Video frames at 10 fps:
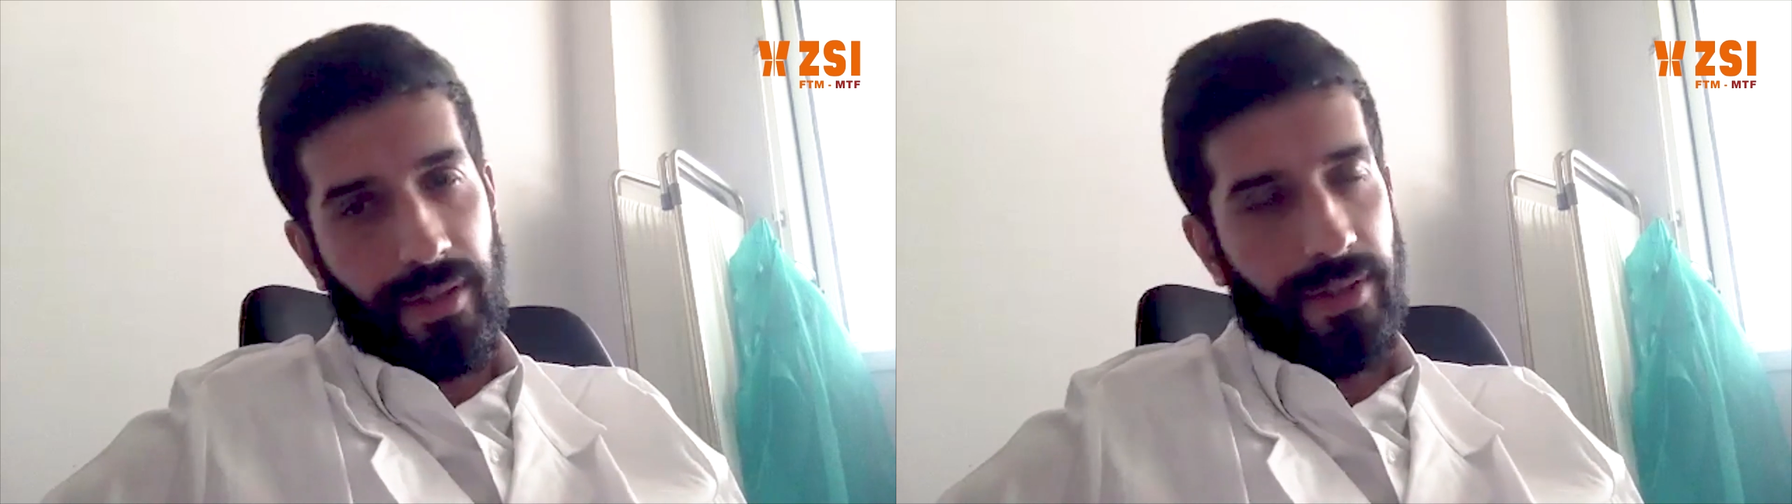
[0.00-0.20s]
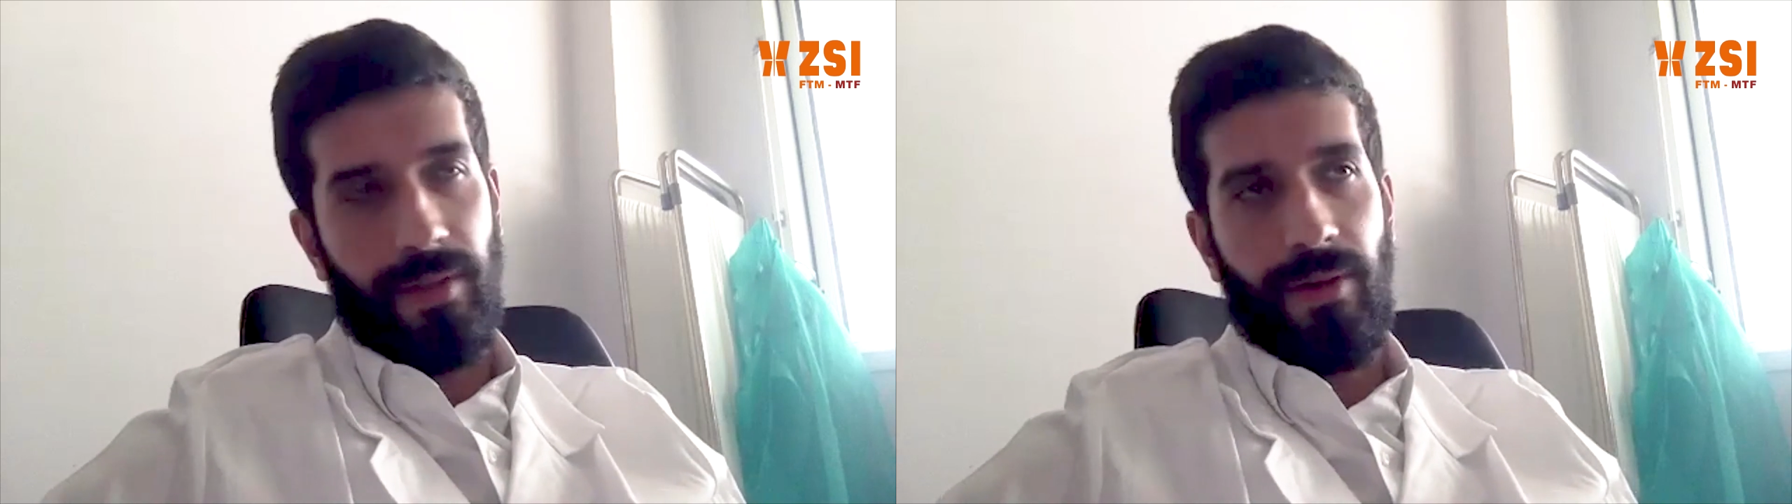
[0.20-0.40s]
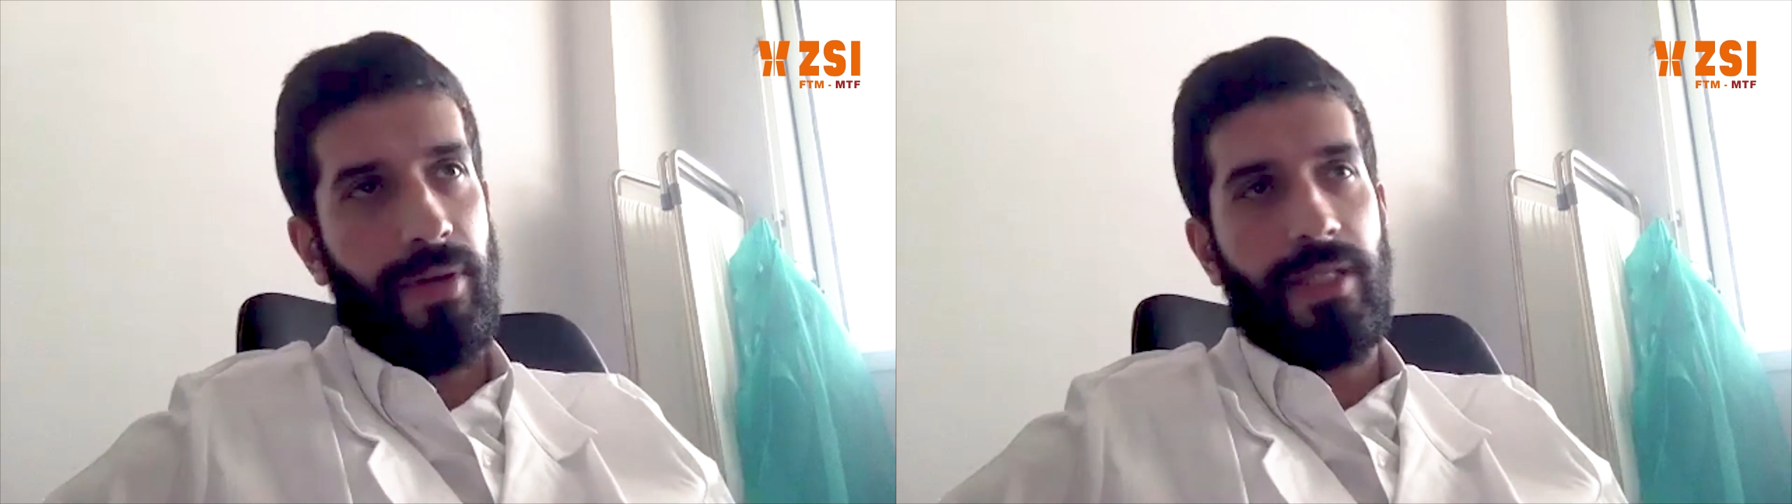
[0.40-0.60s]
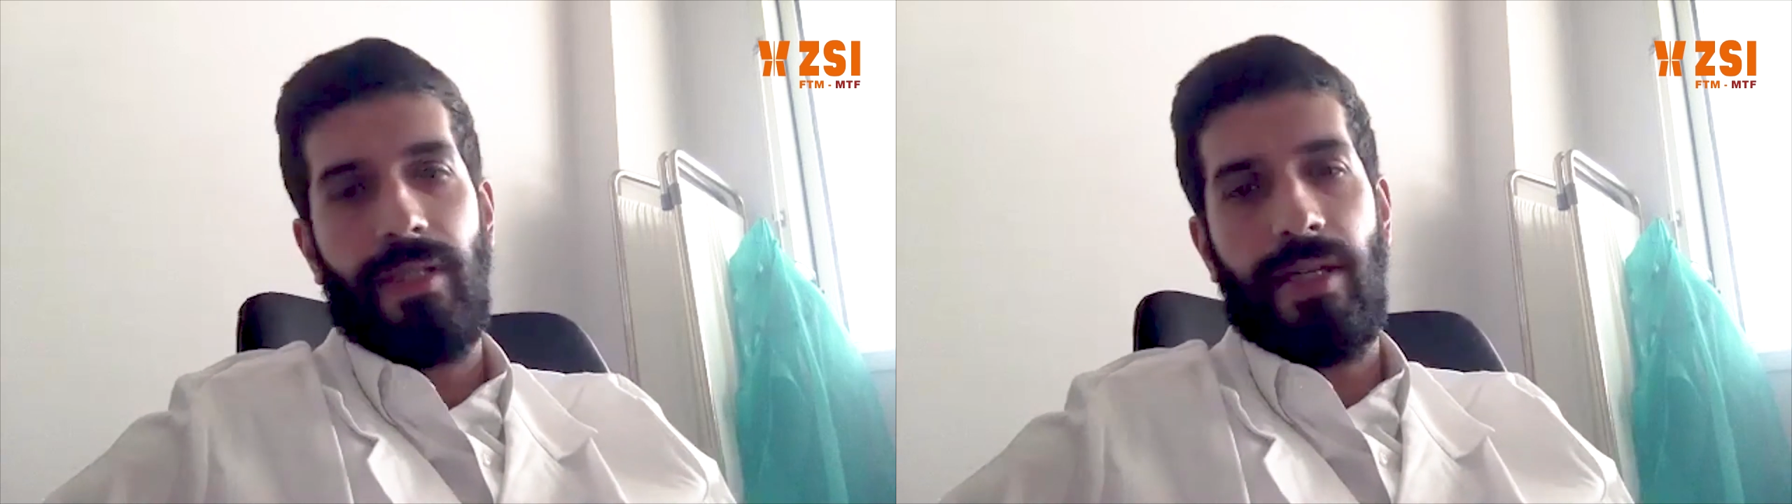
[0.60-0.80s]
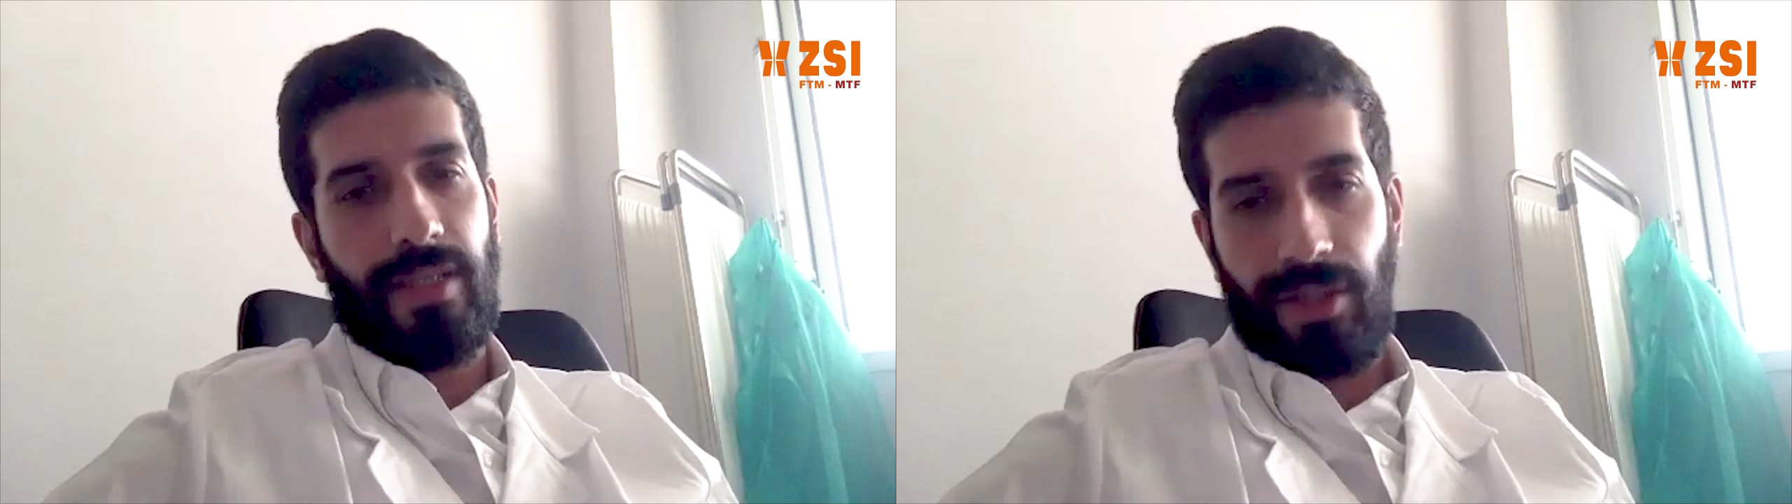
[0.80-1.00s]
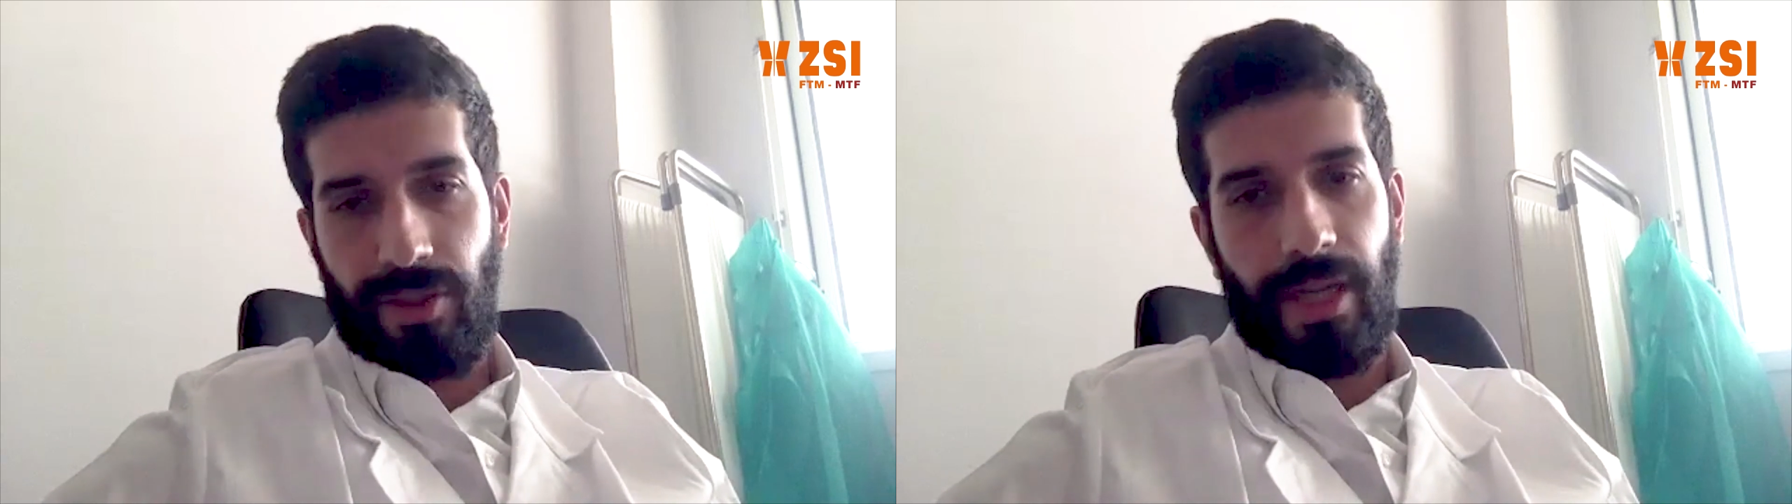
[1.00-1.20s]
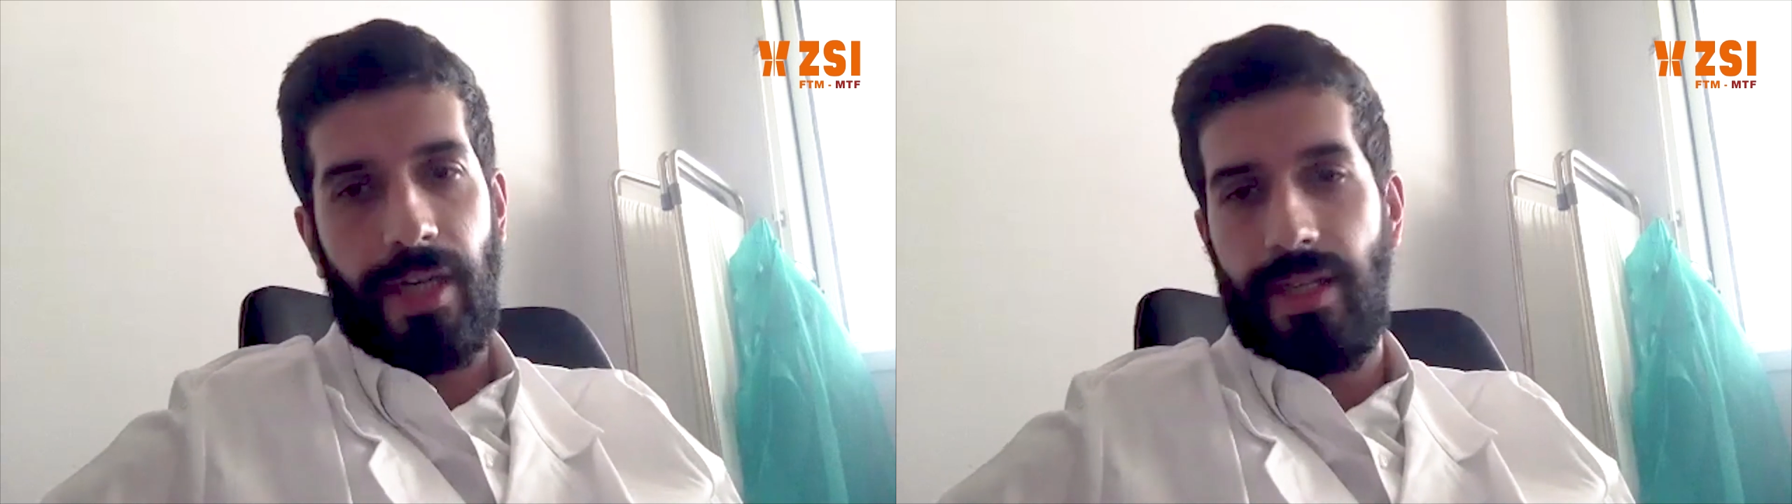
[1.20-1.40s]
so it's essentially an